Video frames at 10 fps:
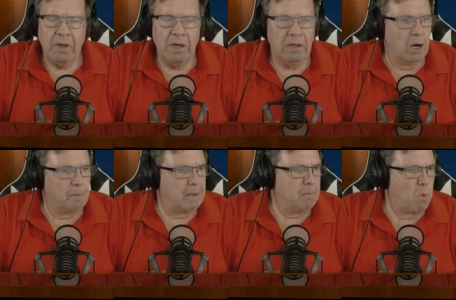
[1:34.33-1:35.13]
a little
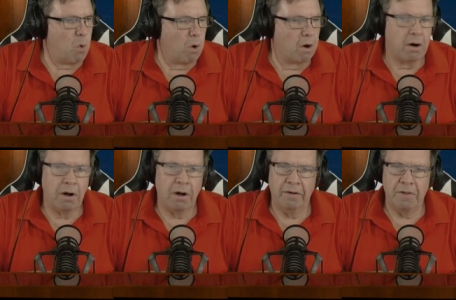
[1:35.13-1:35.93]
bit more
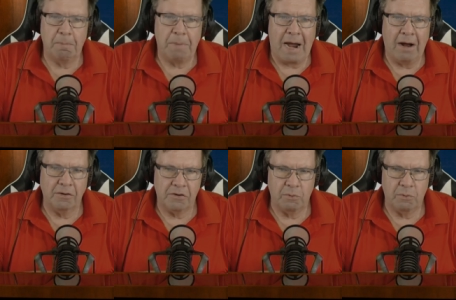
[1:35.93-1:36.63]
of the bounce.